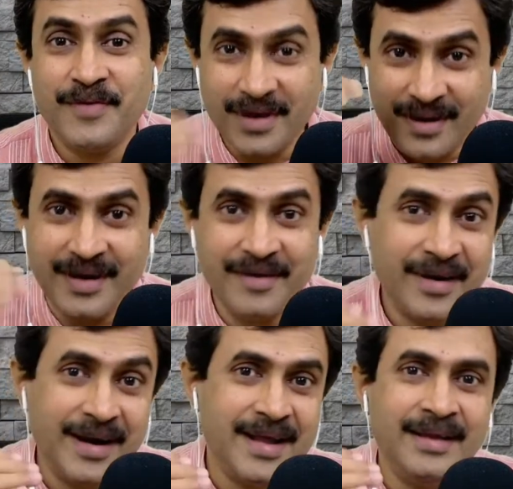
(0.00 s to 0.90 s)
We are
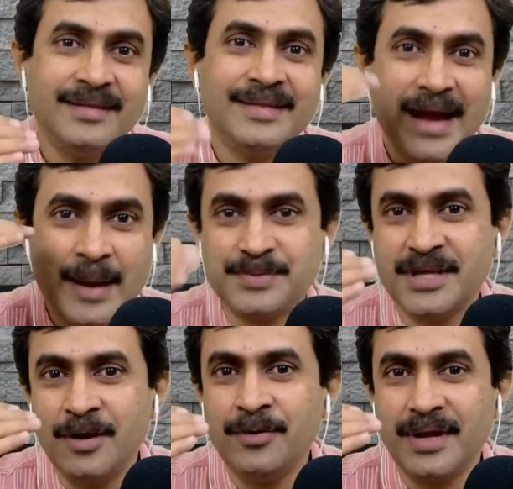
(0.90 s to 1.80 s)
dividing the
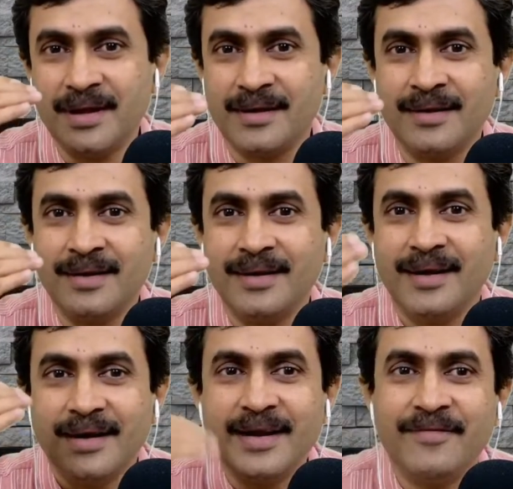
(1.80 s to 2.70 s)
absolute error
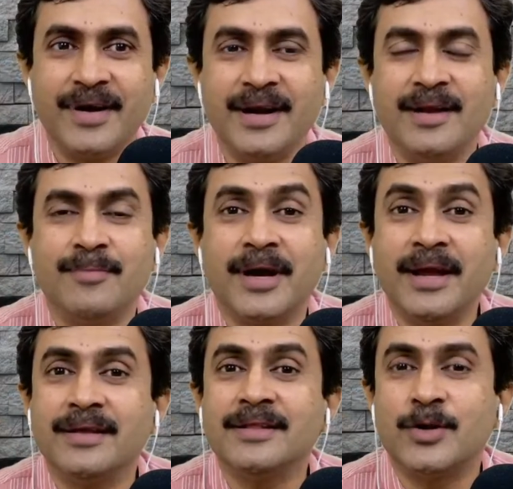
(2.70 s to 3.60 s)
divided
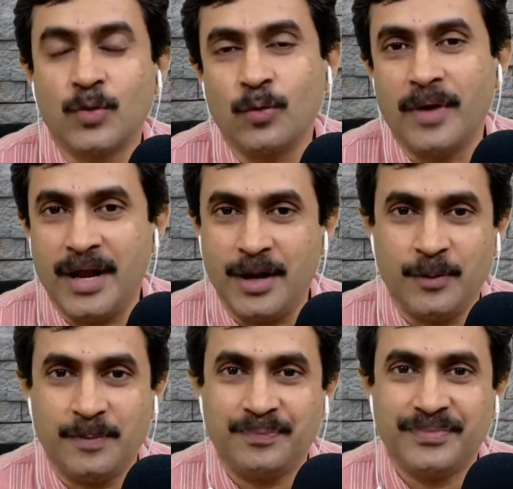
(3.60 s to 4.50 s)
by the true
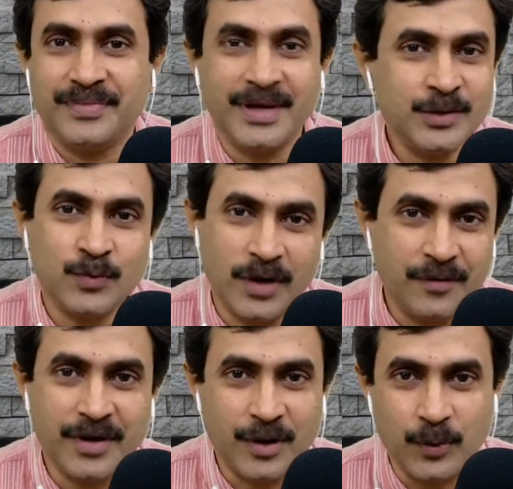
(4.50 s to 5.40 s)
value. That is
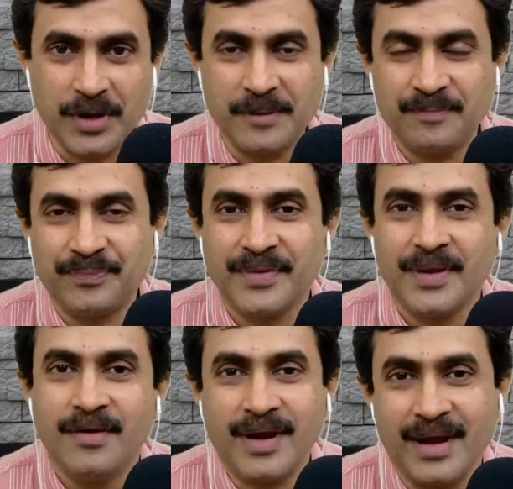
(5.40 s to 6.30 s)
what we are doing.
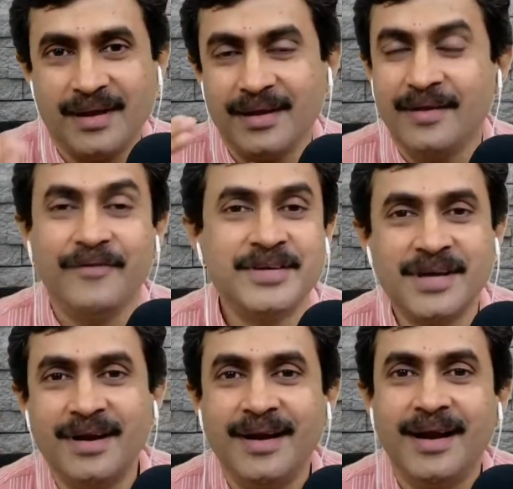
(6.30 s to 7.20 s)
Okay, we
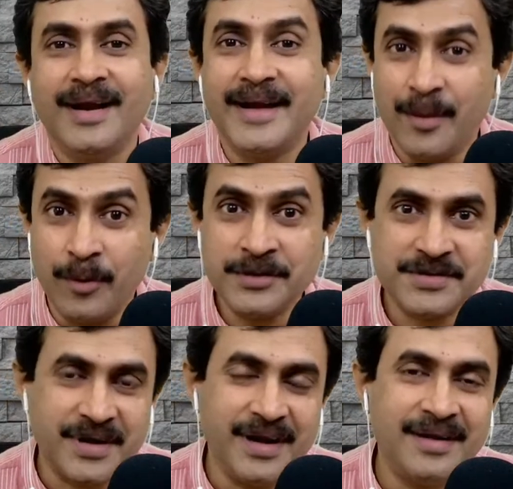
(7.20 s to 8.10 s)
shall
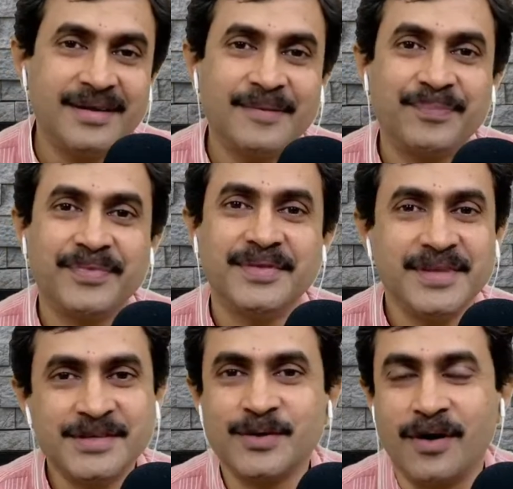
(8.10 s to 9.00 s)
demonstrate
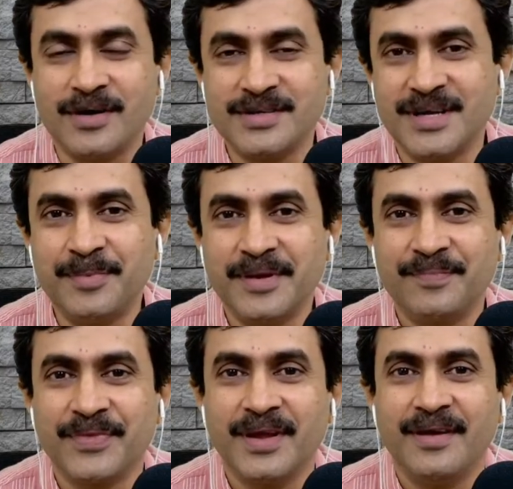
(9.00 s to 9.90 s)
this concept
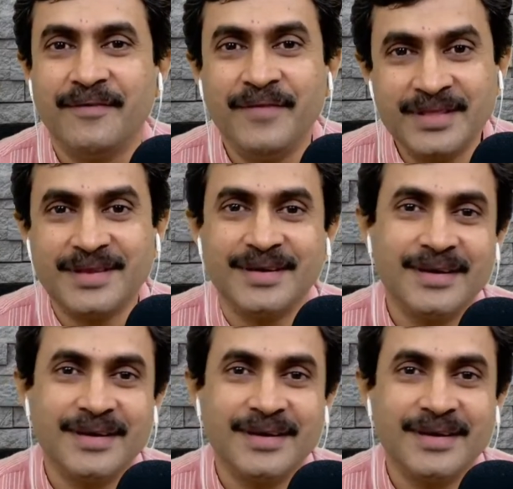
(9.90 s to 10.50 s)
with